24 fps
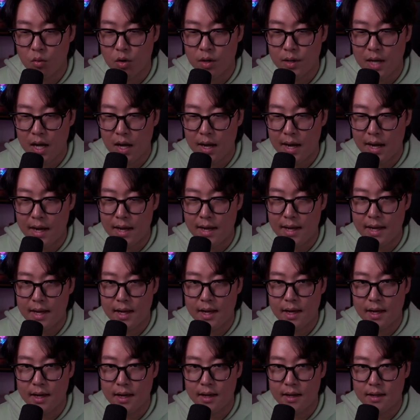1
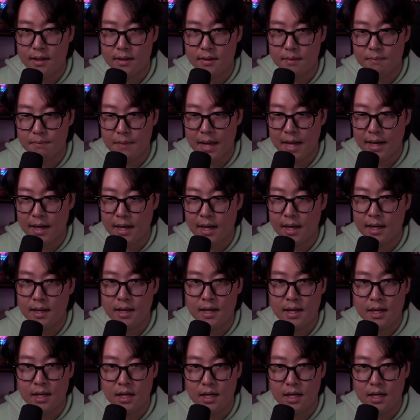mana,